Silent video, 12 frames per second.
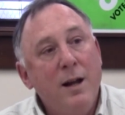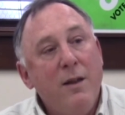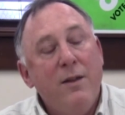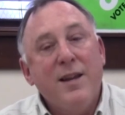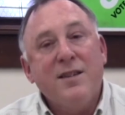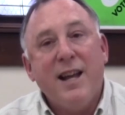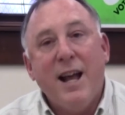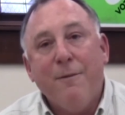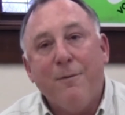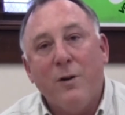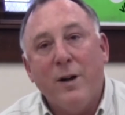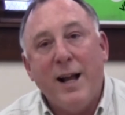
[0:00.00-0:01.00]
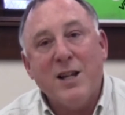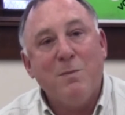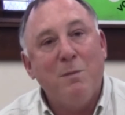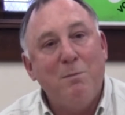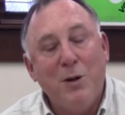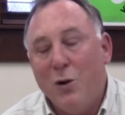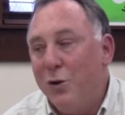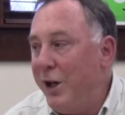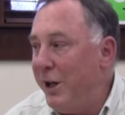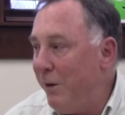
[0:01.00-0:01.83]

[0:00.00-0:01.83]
This effort has been building,